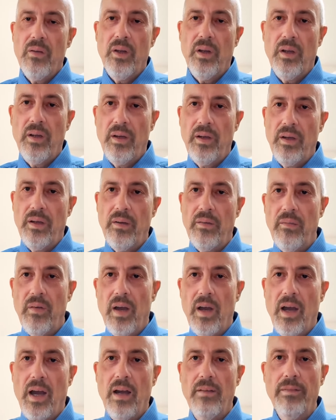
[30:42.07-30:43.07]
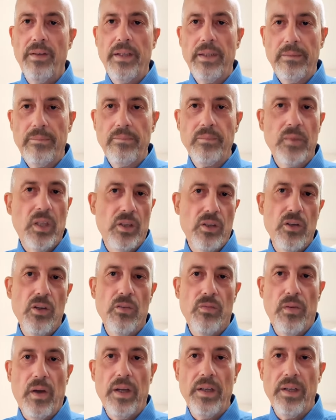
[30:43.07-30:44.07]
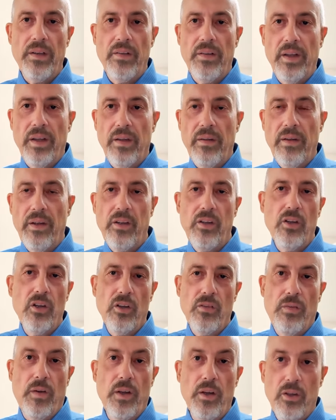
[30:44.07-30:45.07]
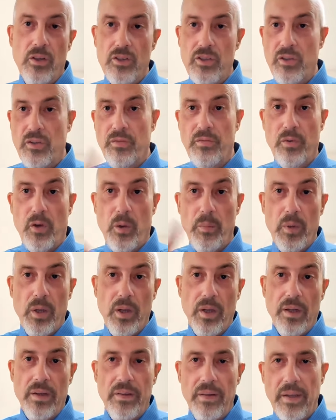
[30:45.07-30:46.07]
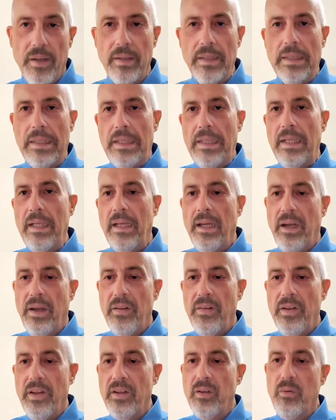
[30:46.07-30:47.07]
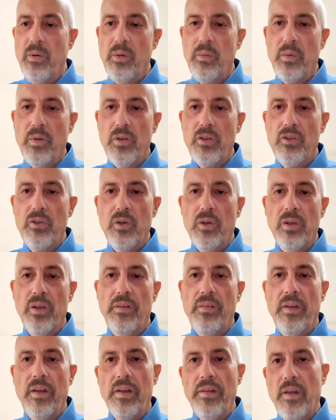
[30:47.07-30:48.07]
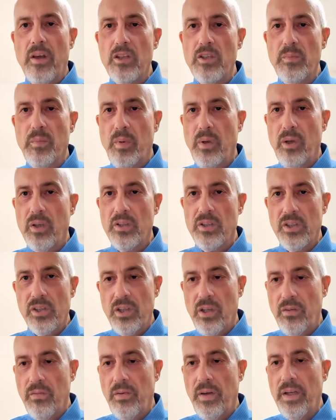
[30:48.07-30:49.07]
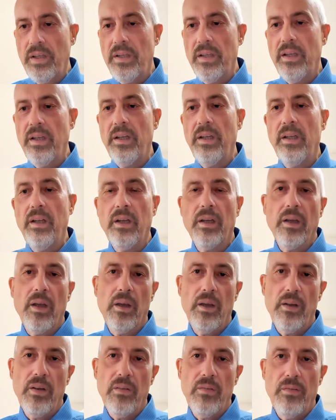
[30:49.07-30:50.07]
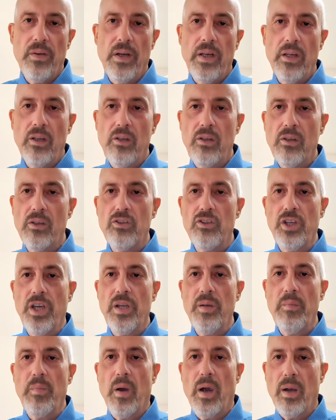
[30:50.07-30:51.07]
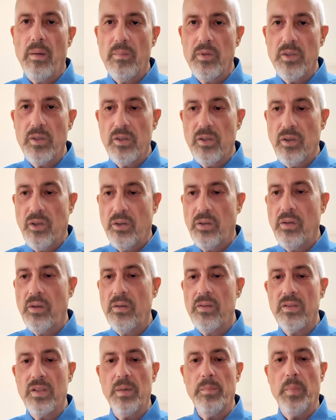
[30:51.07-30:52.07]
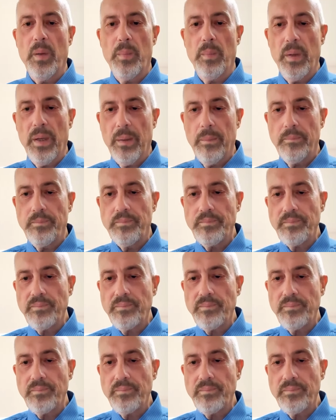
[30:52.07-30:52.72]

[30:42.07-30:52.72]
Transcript: uh, halving, and you'll find it there. And you'll find also the formula in there. And the other one with the 210,000 blocks, you'll find in, in a file called chainparams.cpp.